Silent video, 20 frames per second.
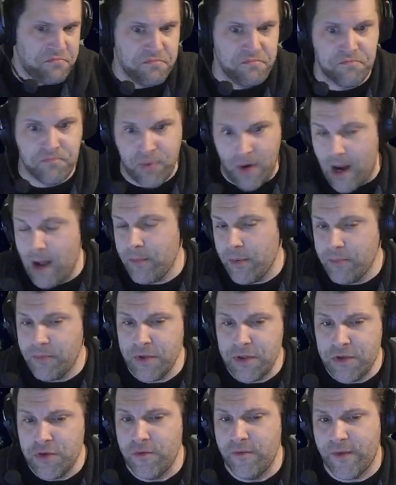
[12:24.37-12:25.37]

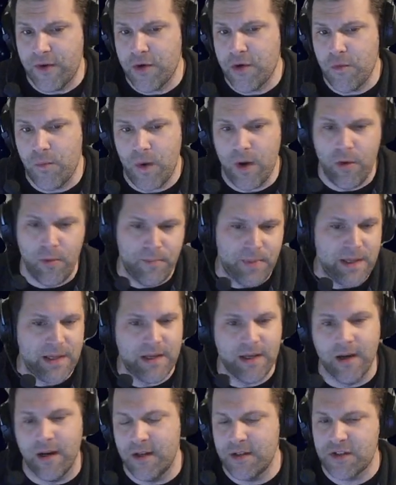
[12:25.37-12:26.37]
Probably do very well
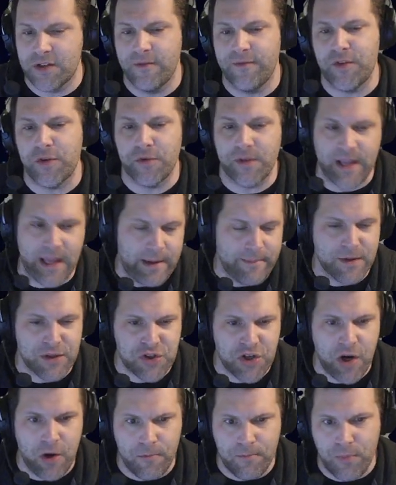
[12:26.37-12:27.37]
because of their
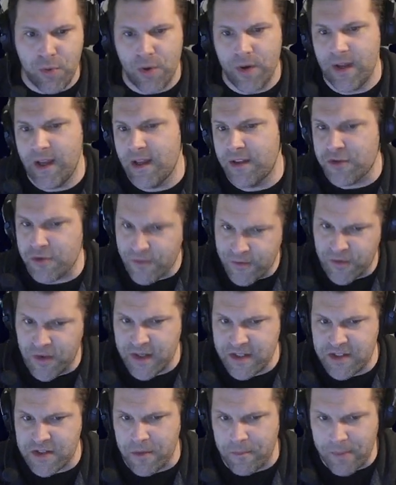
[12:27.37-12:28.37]
damage output and their
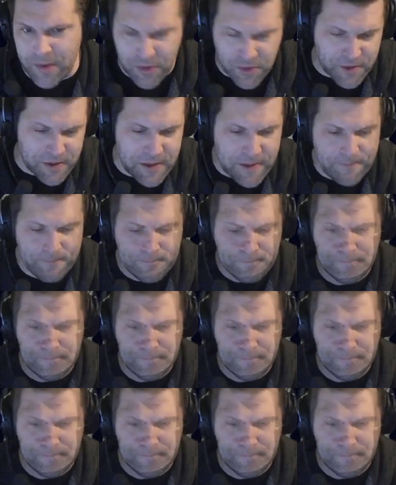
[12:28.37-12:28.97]
flexibility.